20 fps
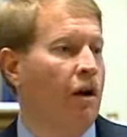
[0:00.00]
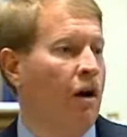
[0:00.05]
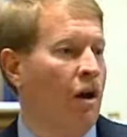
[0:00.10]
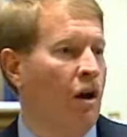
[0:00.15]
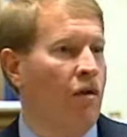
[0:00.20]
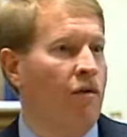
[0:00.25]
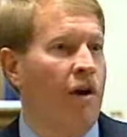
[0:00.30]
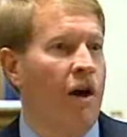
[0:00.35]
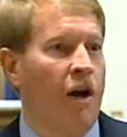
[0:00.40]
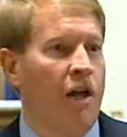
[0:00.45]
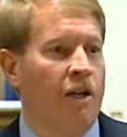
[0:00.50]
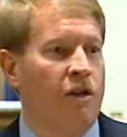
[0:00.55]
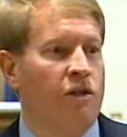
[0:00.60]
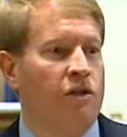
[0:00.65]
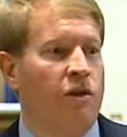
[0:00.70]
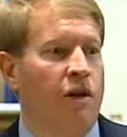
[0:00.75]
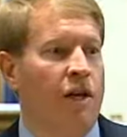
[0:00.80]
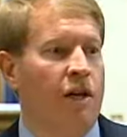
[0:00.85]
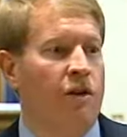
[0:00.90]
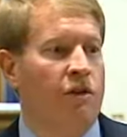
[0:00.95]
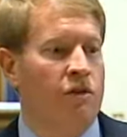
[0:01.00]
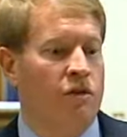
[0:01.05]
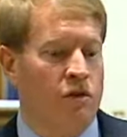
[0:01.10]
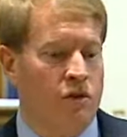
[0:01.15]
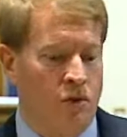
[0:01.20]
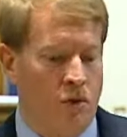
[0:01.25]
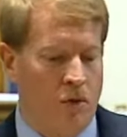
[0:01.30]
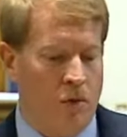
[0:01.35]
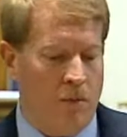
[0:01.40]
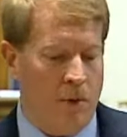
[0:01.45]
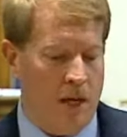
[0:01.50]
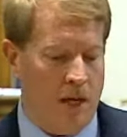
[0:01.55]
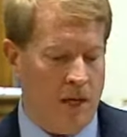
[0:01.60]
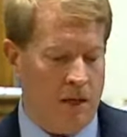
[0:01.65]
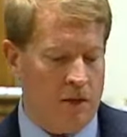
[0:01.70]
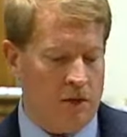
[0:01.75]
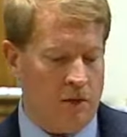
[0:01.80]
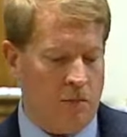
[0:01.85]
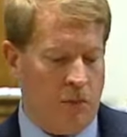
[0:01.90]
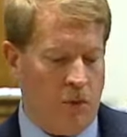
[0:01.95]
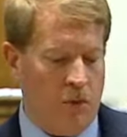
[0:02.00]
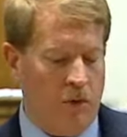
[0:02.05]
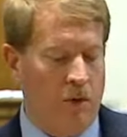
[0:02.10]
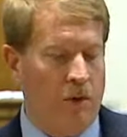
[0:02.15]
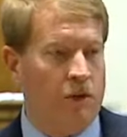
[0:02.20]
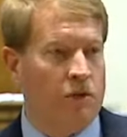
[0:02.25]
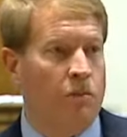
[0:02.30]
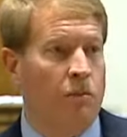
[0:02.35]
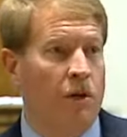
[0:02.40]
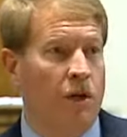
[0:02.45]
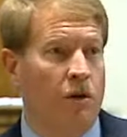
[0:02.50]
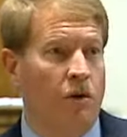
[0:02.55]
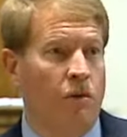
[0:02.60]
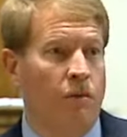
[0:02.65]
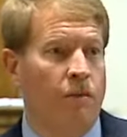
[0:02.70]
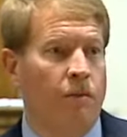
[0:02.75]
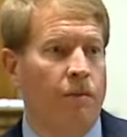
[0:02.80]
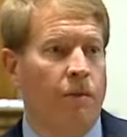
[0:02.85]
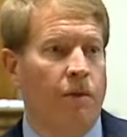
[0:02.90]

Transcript: all of our legislators to join me in supporting this bill.